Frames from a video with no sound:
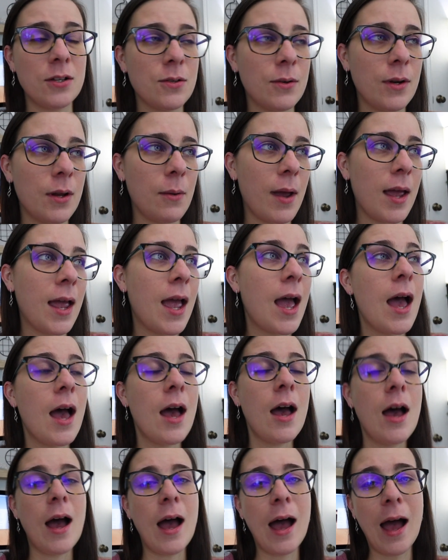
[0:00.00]
So anyway,
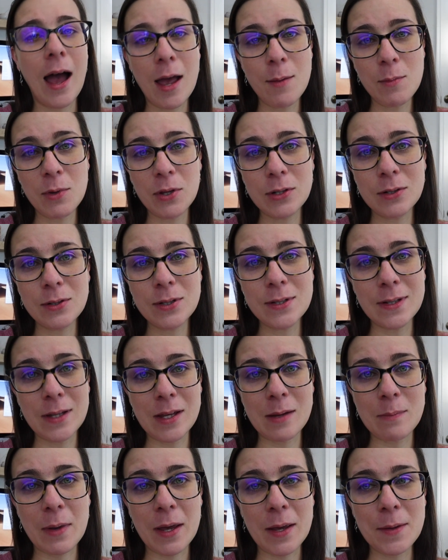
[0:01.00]
I'm a little
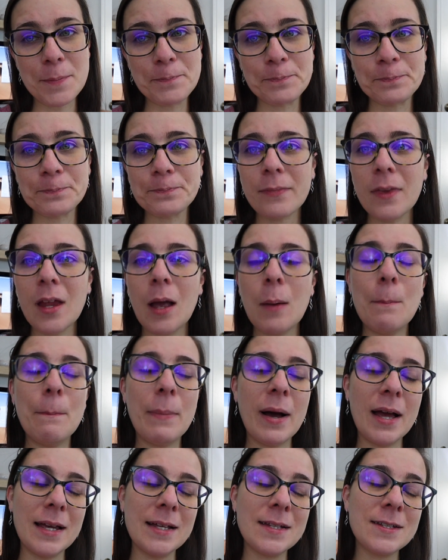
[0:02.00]
sleepy,
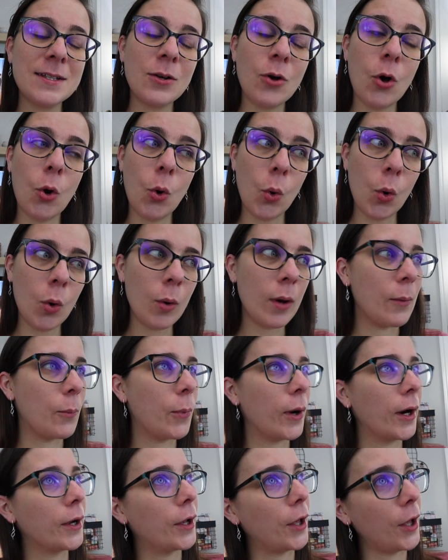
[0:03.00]
but it's cool,
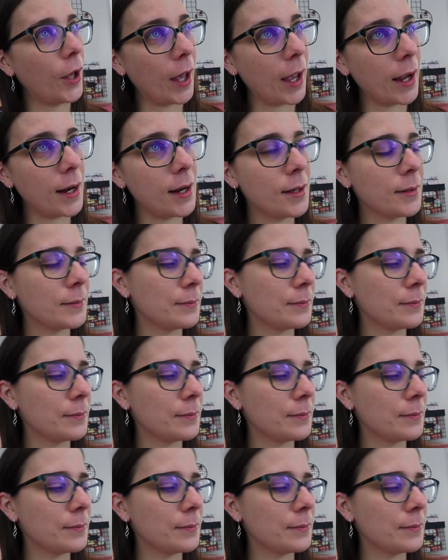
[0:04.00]
we're good.